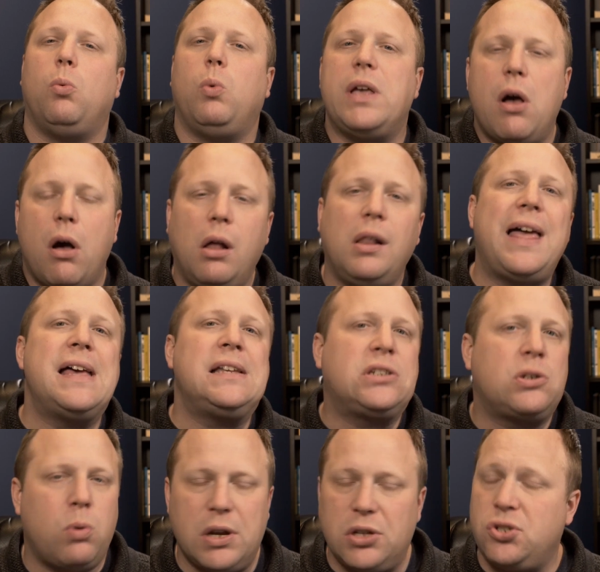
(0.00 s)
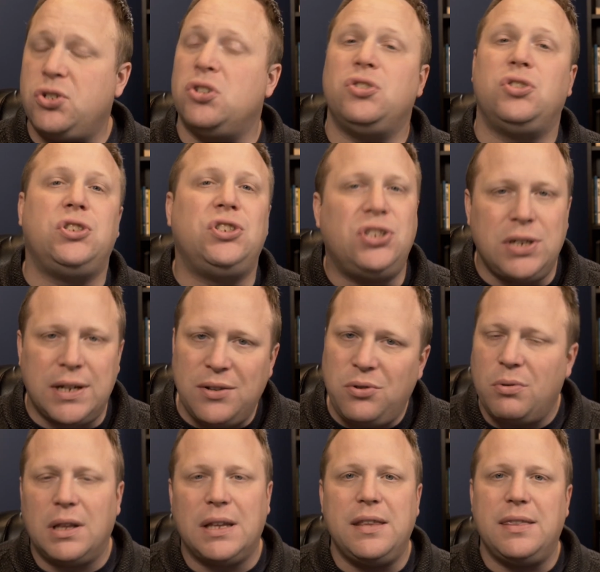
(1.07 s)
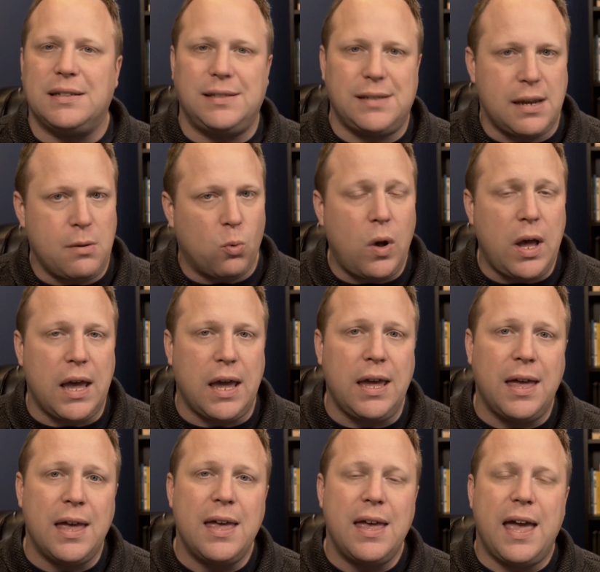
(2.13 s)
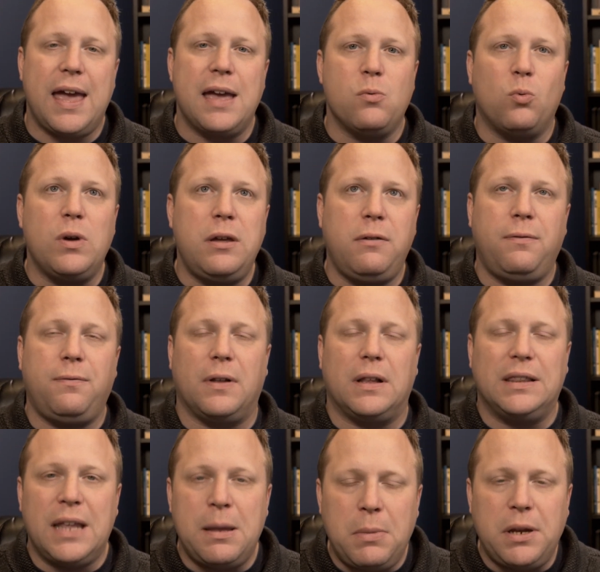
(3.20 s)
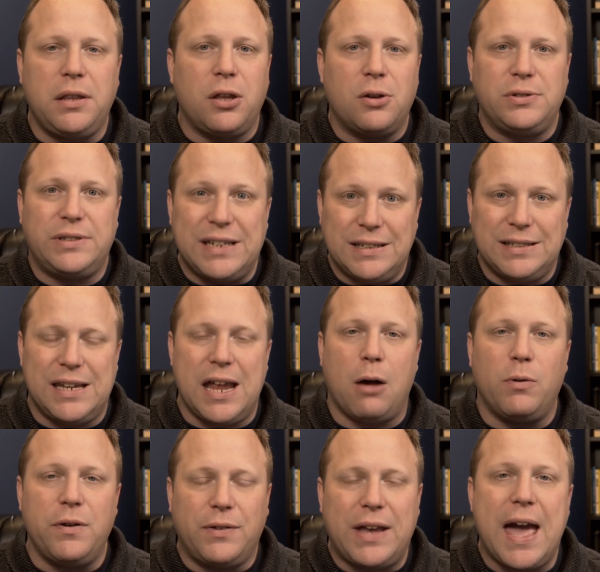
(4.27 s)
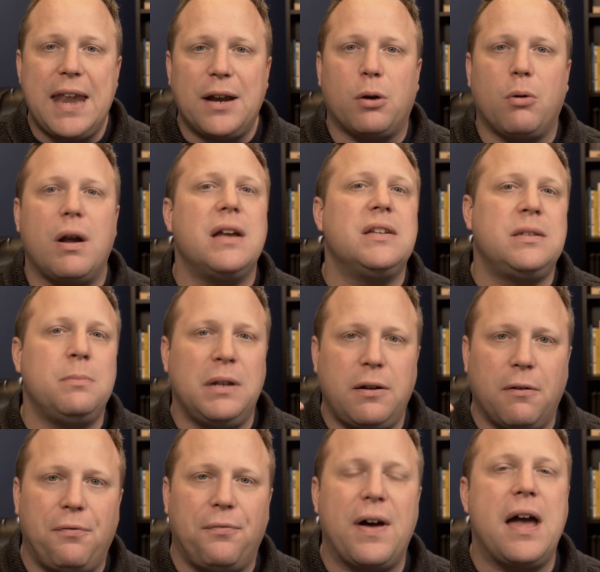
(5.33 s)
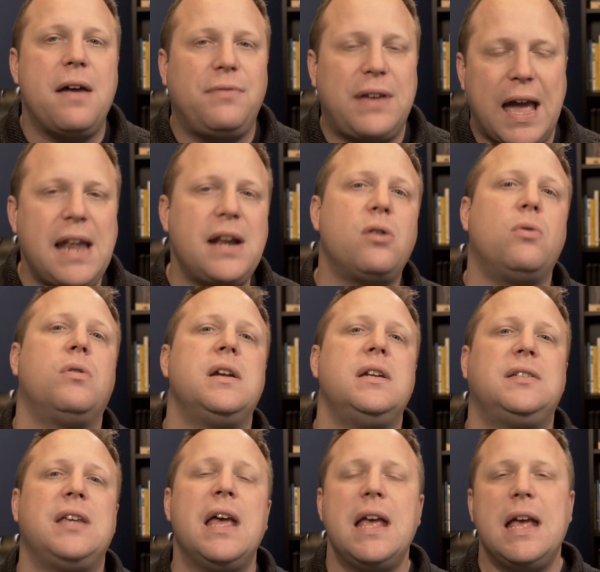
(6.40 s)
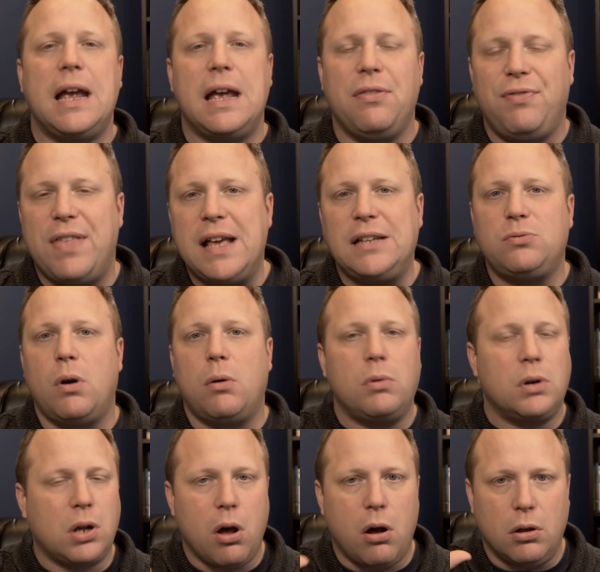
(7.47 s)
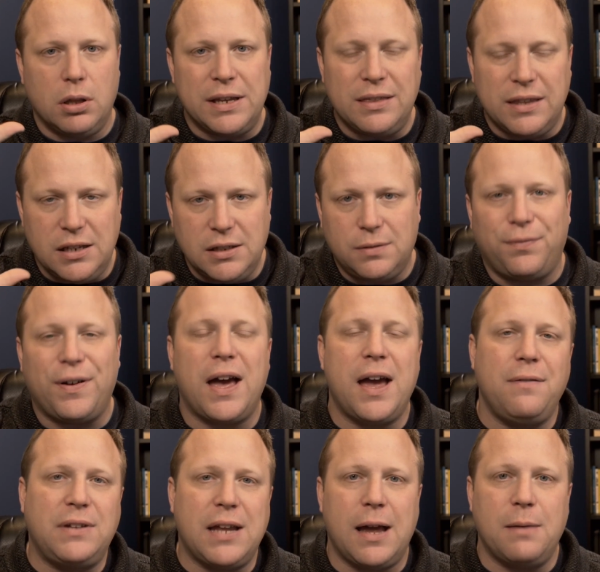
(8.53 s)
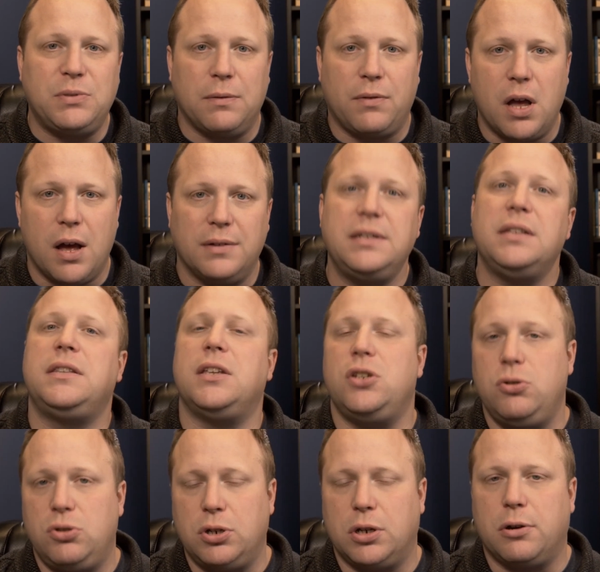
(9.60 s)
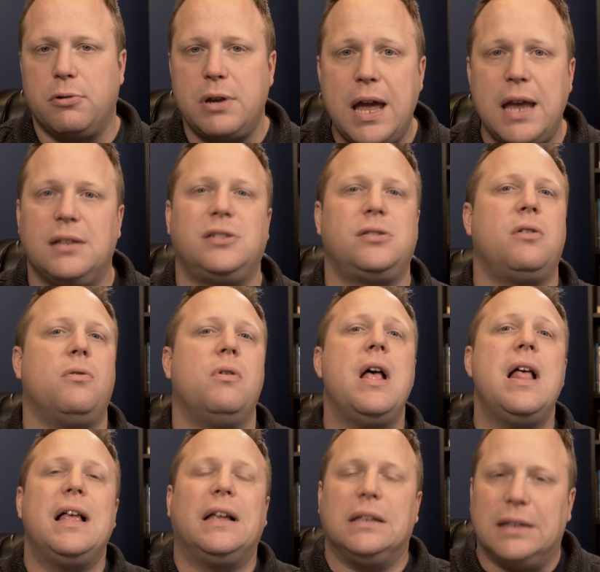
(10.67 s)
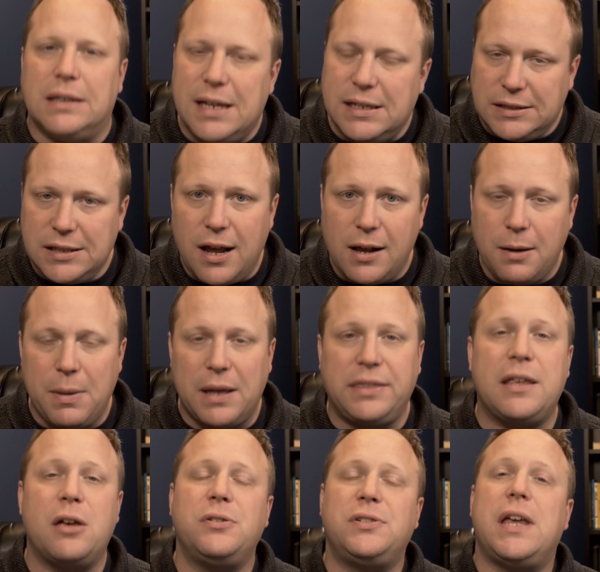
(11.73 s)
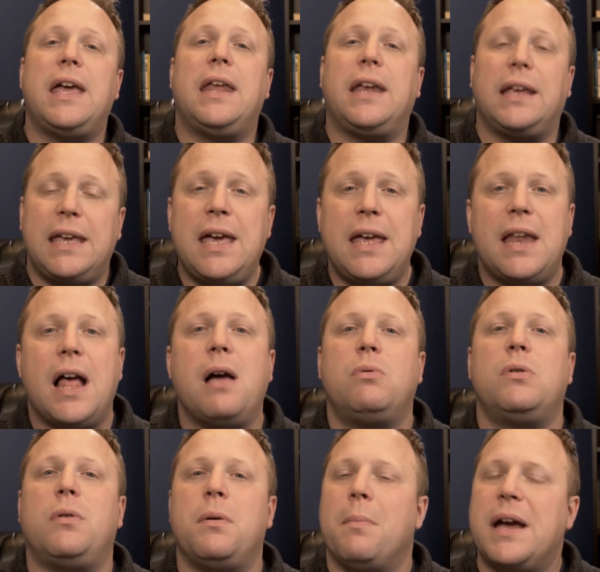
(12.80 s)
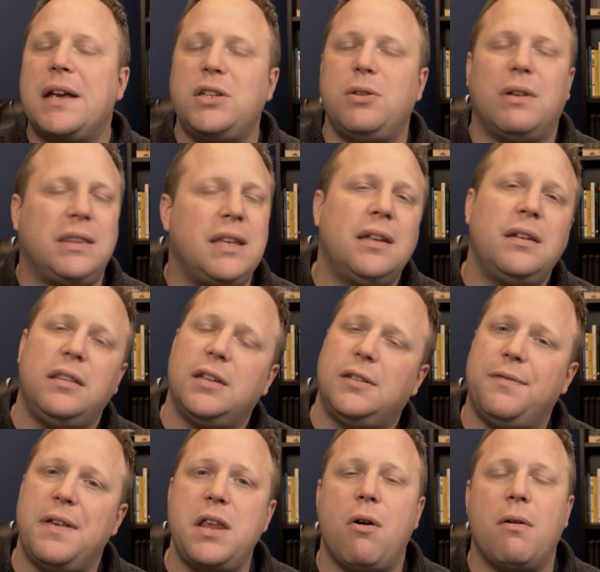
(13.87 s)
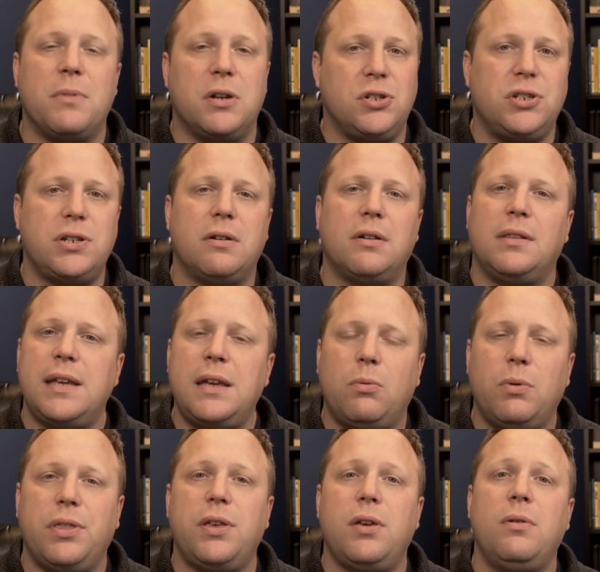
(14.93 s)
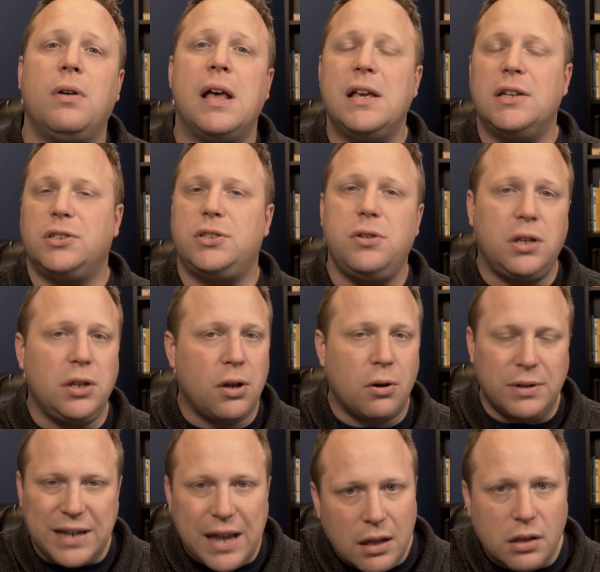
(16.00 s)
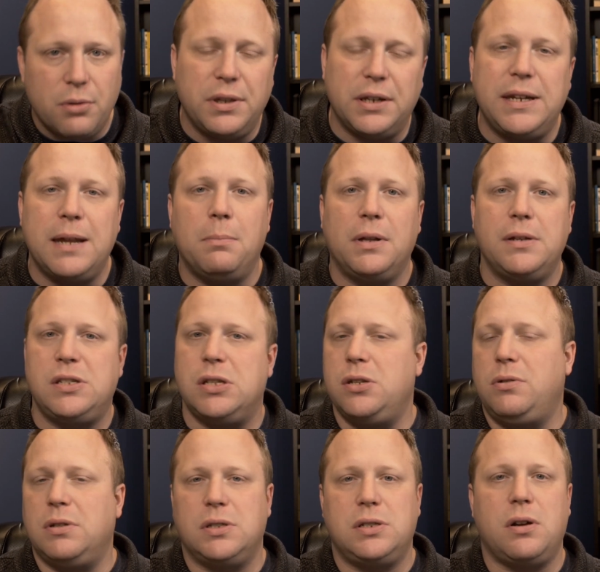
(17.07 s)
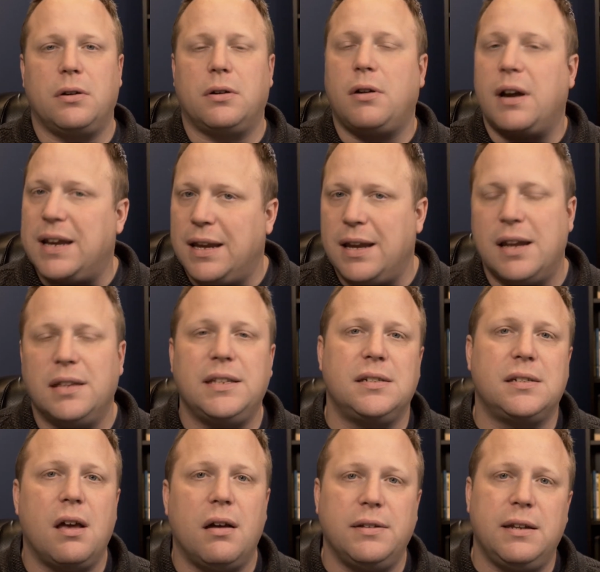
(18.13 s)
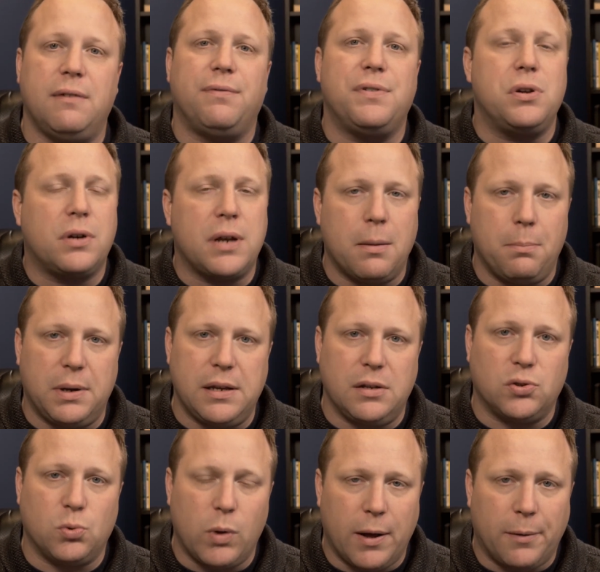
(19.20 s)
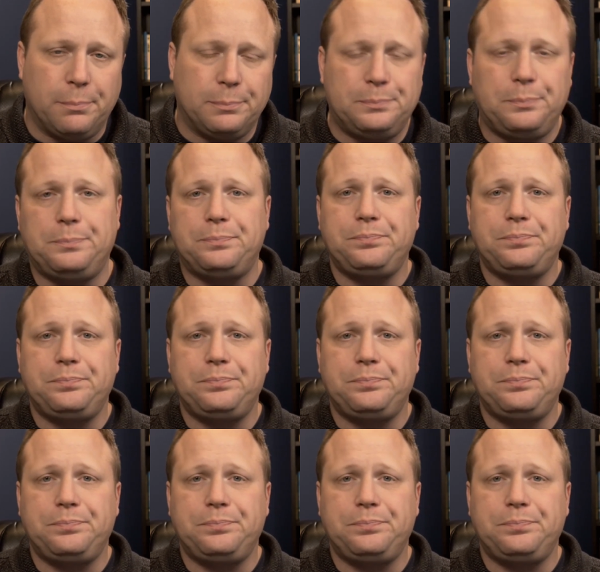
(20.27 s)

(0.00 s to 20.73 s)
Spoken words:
We all ask questions generally the same way, and we've limited those things down. We've categorized them into 5 categories, and that's what we're calling these 5 types of content that you should create. So let's talk about those. And again, I will remind you, at the end of this video, I'm going to share a link with you so you can go and download the templates and you can start cranking out this content for your company as well.